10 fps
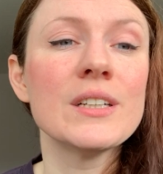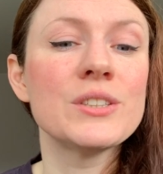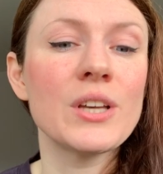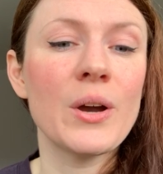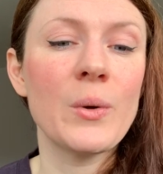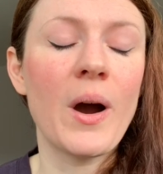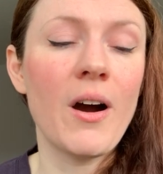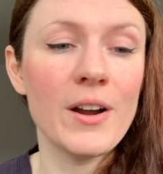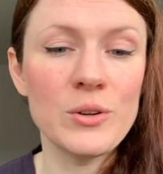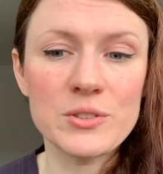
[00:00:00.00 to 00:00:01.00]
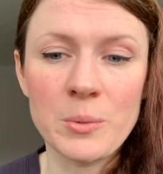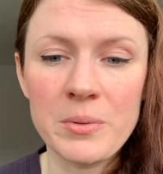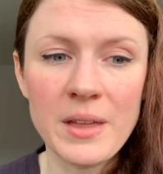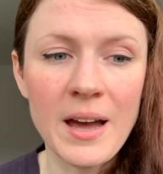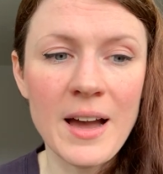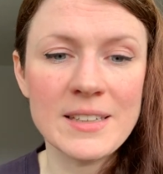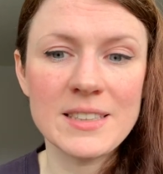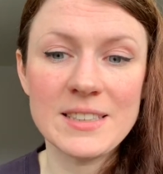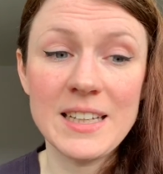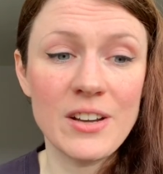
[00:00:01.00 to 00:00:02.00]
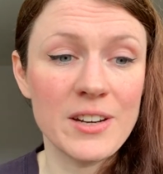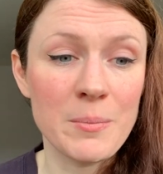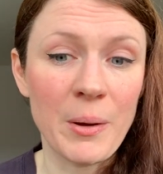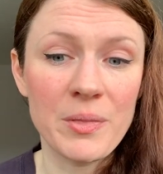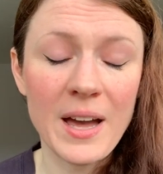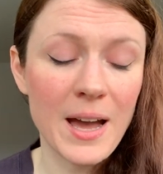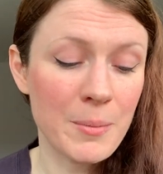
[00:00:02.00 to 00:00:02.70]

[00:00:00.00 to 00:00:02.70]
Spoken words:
So I looked up that, I did e-learning about that,